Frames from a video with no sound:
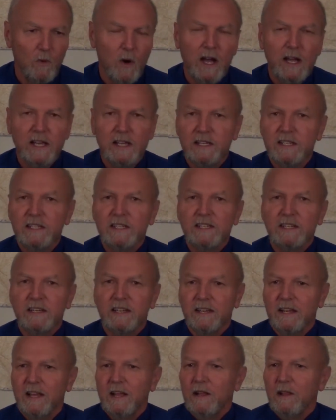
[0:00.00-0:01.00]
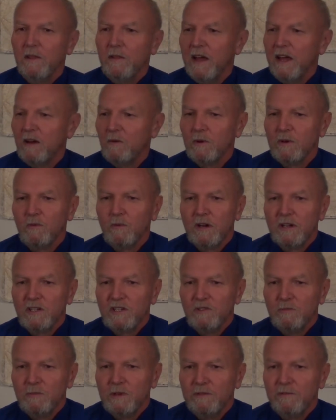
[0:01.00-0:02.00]
Why is it that we
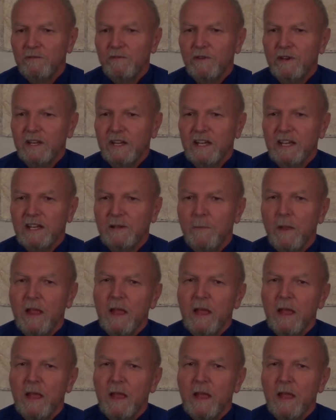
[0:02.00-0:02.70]
want to be free?